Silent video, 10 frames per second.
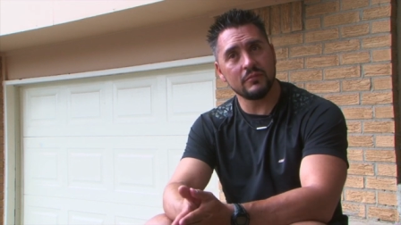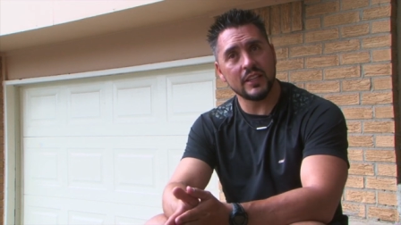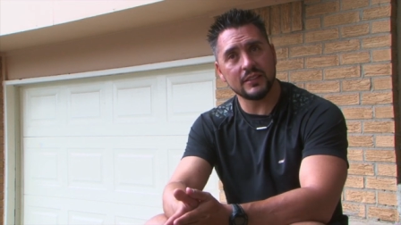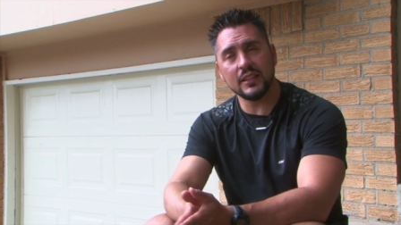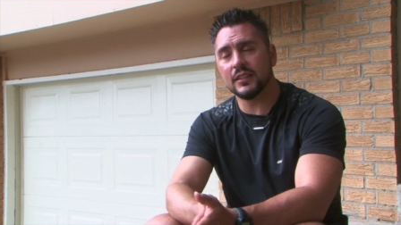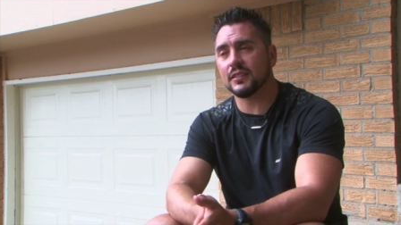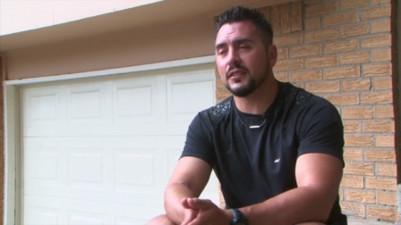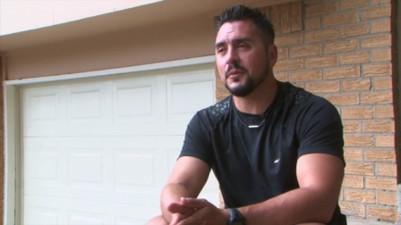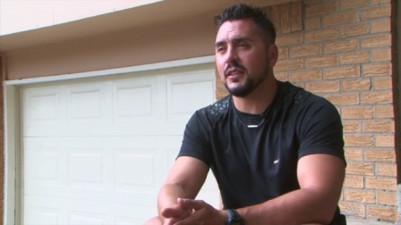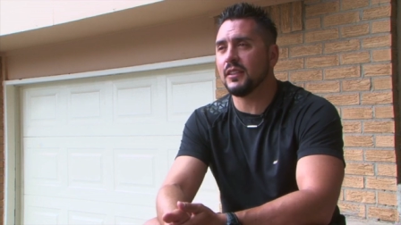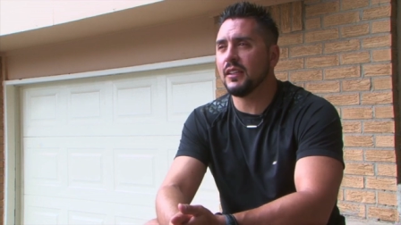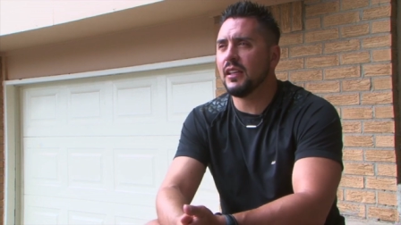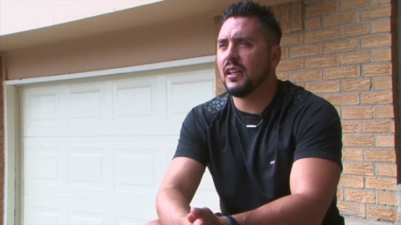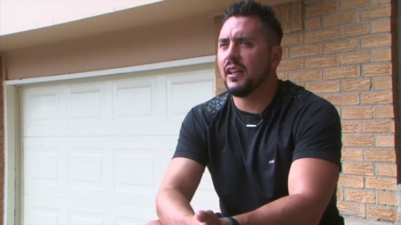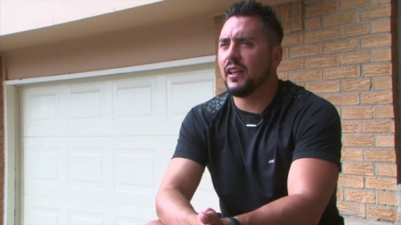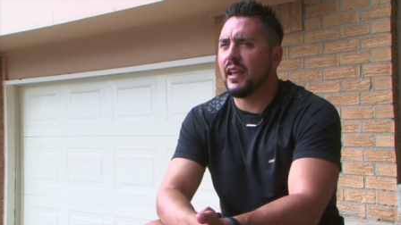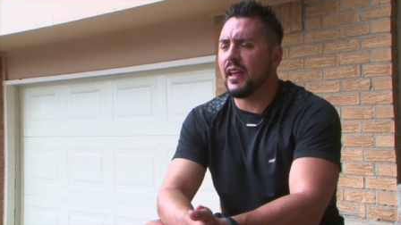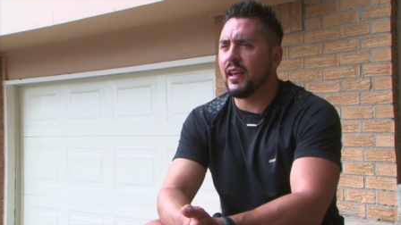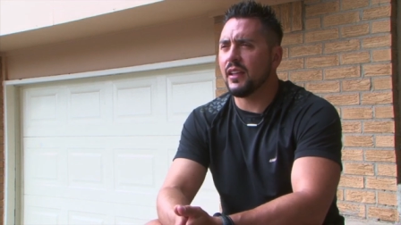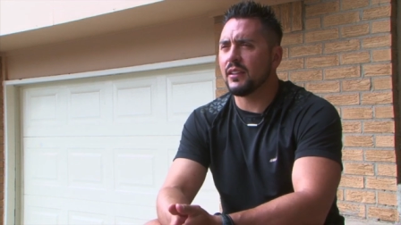They said this to me.
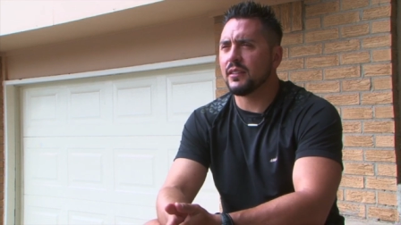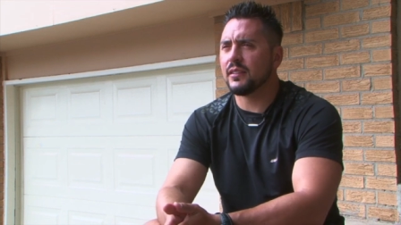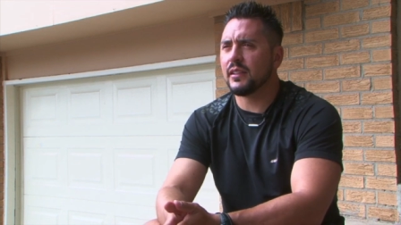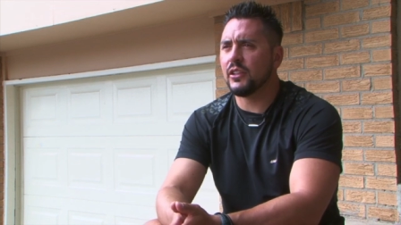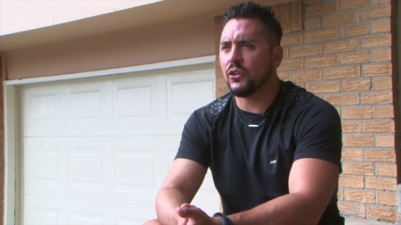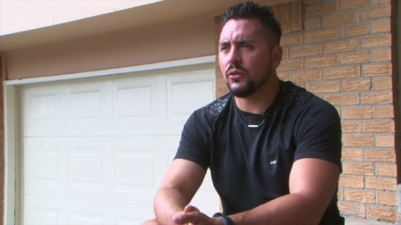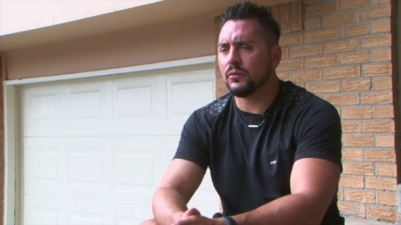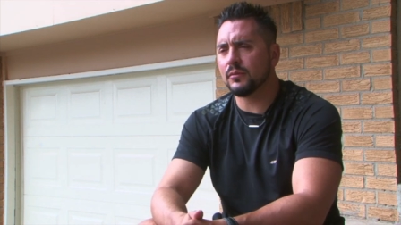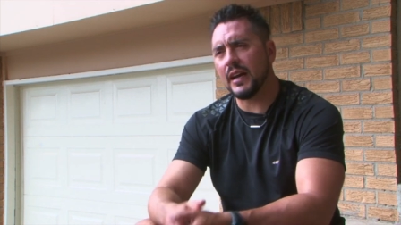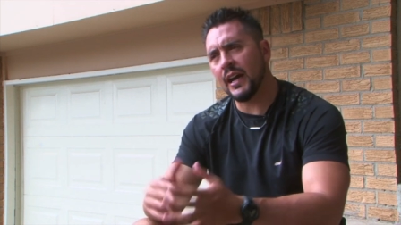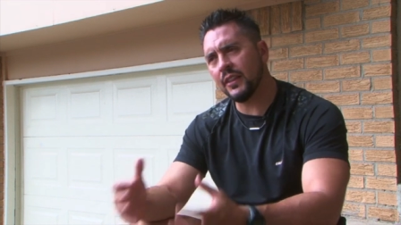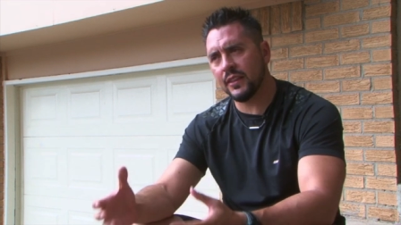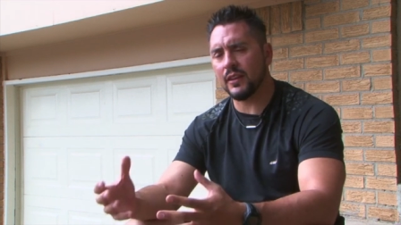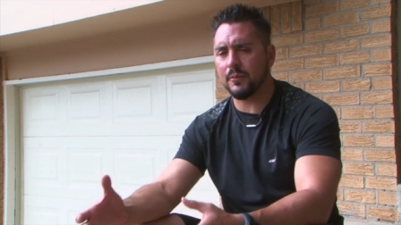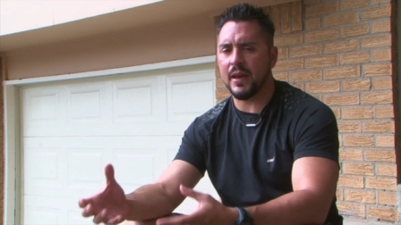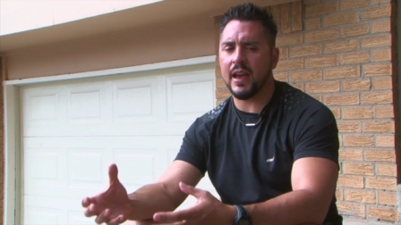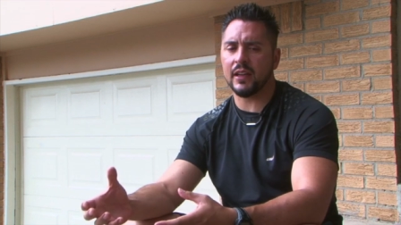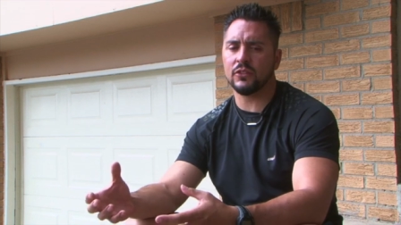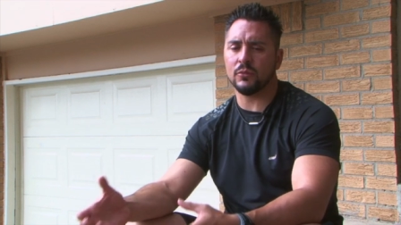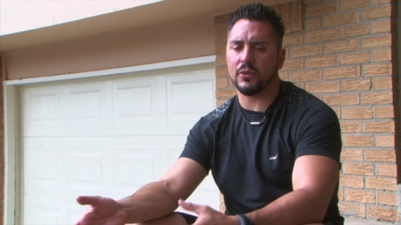And, you know, I think
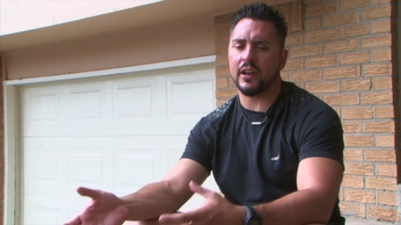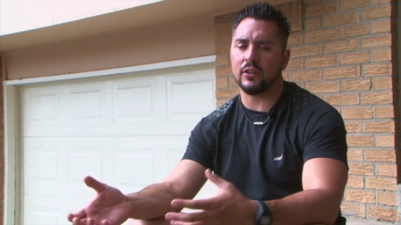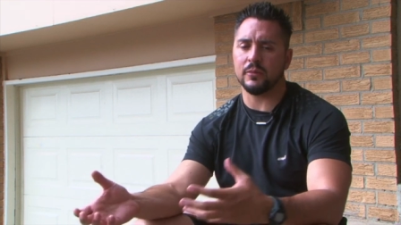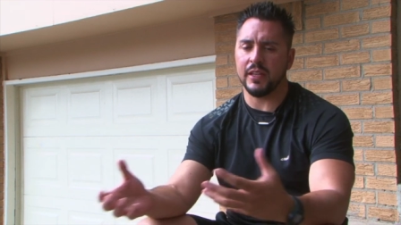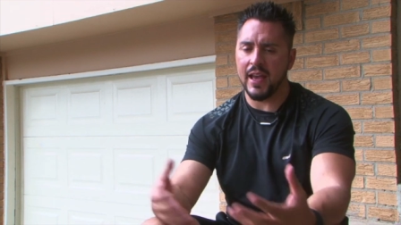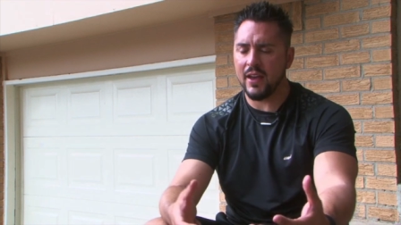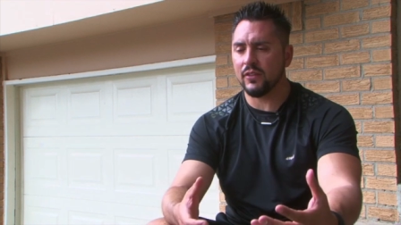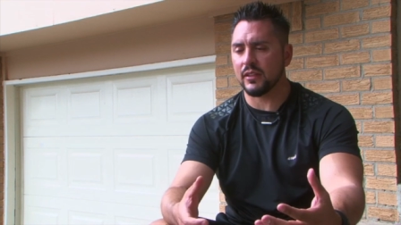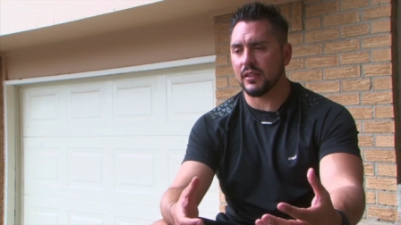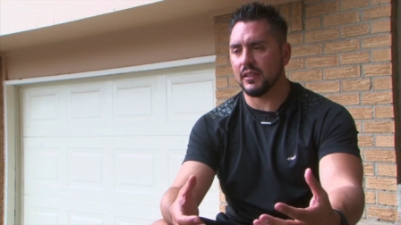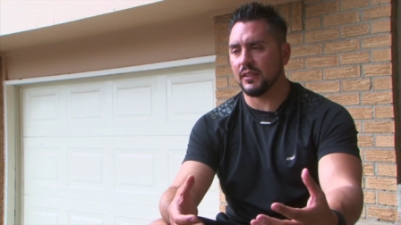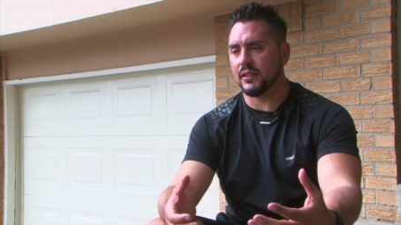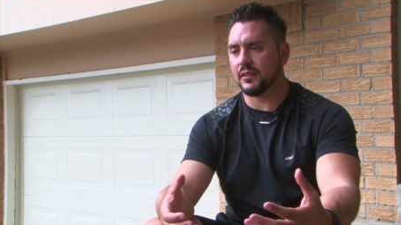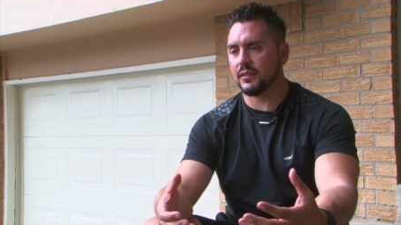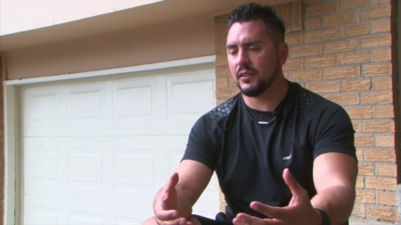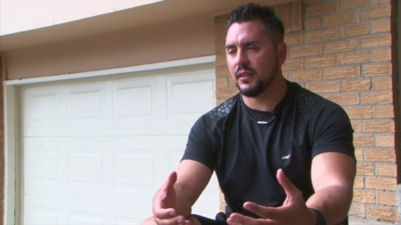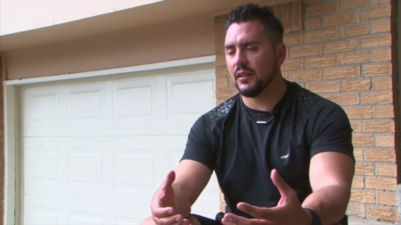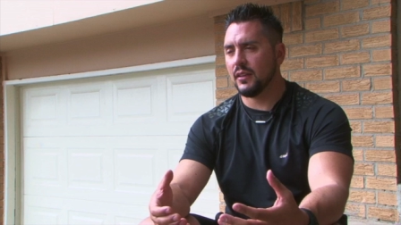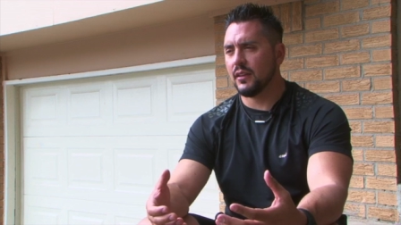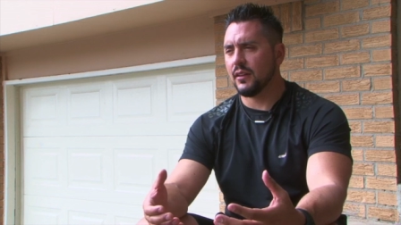back to prior to me having kids,
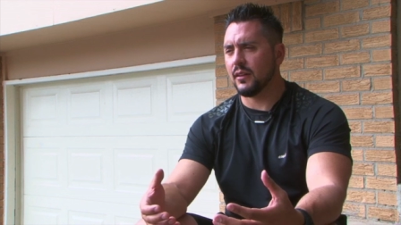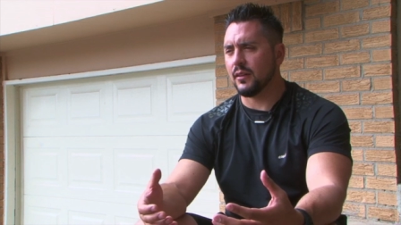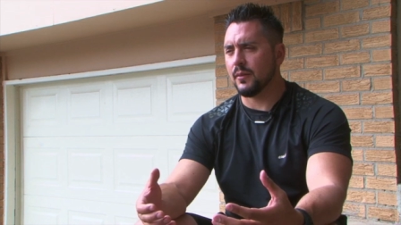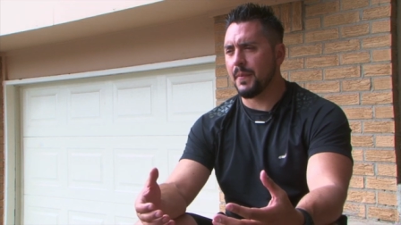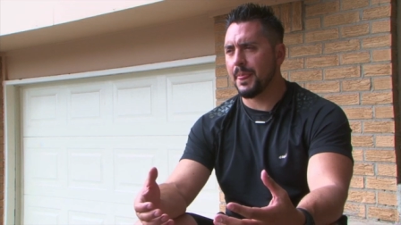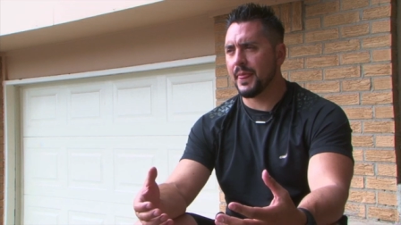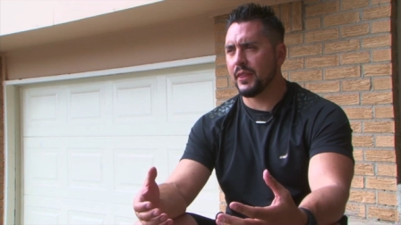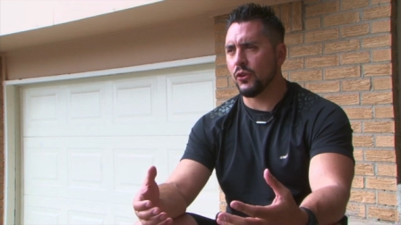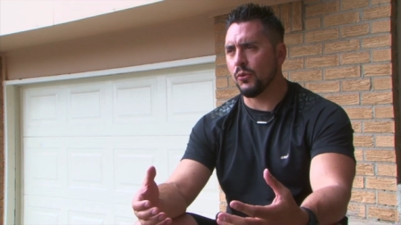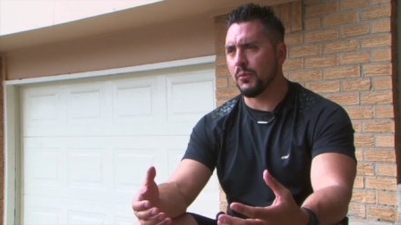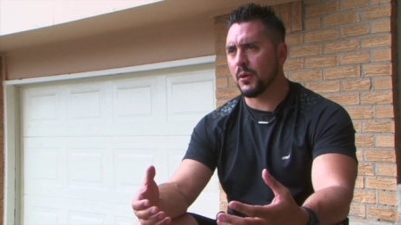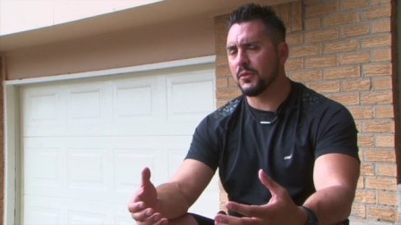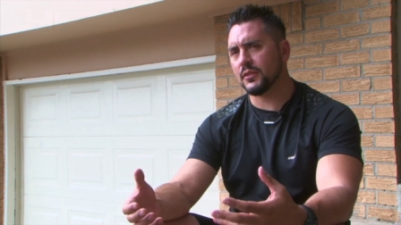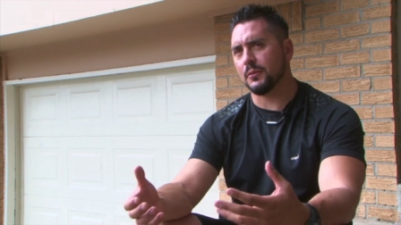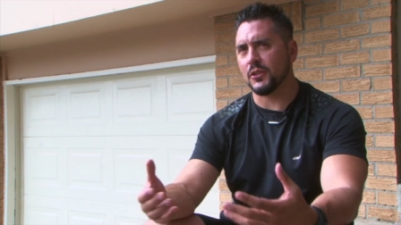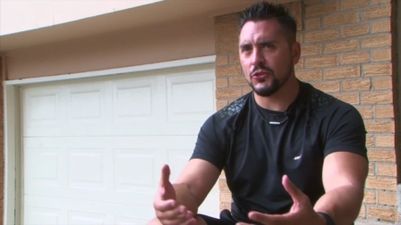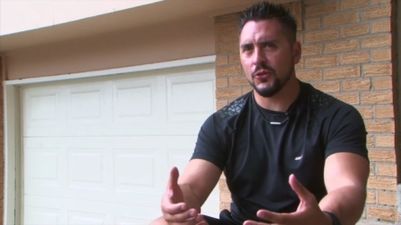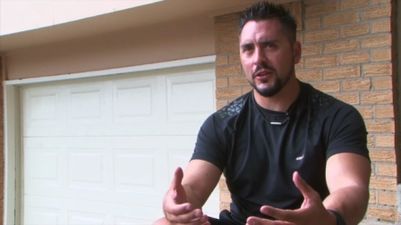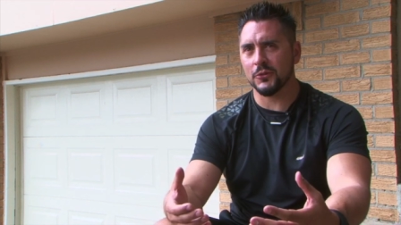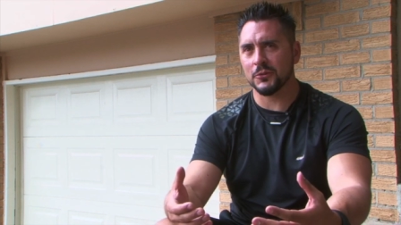the whole purpose of me
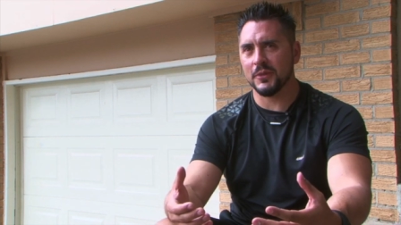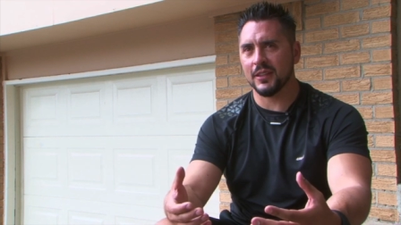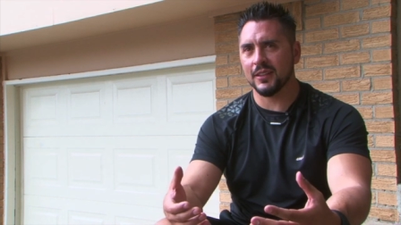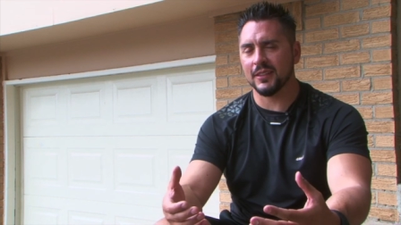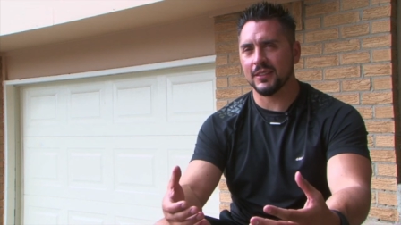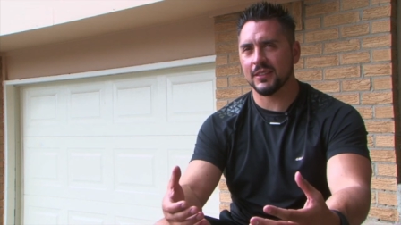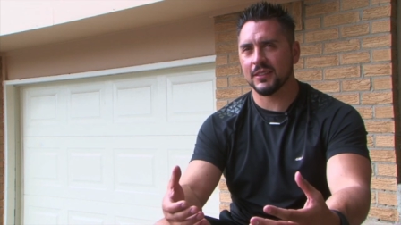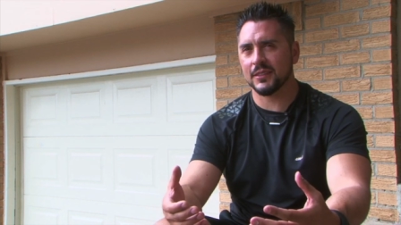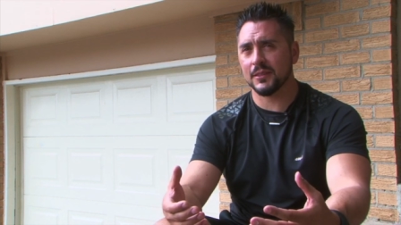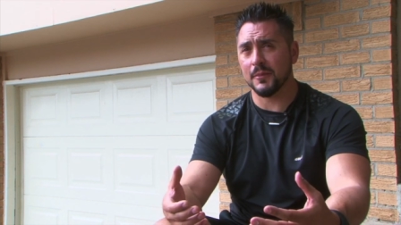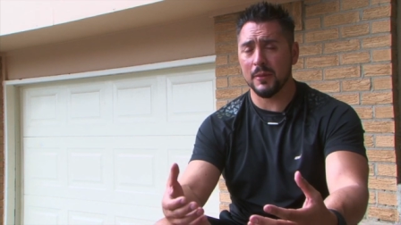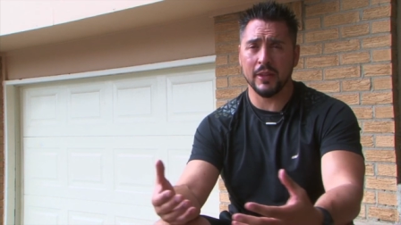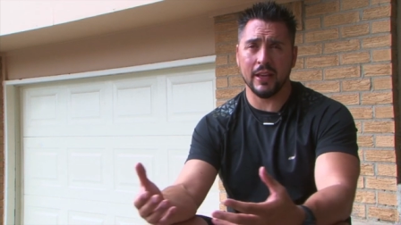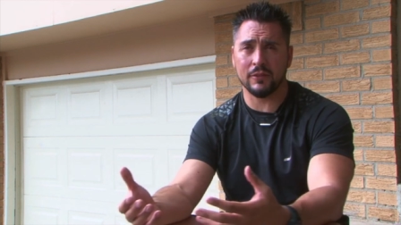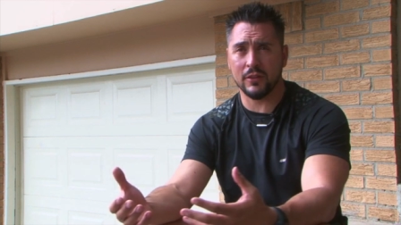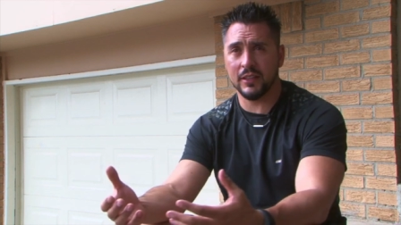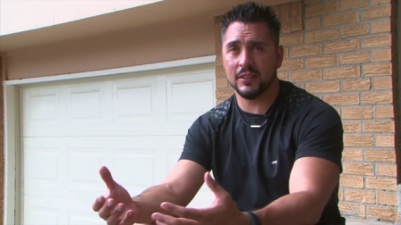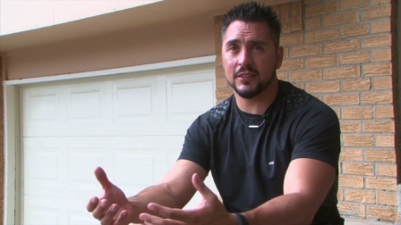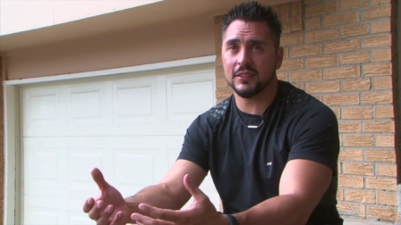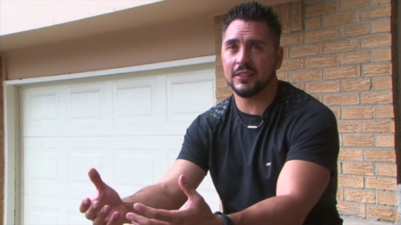joining was because my black
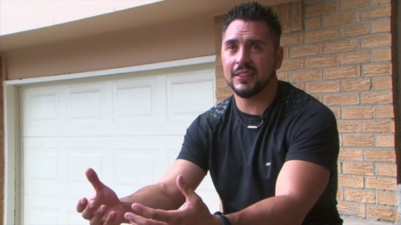friends,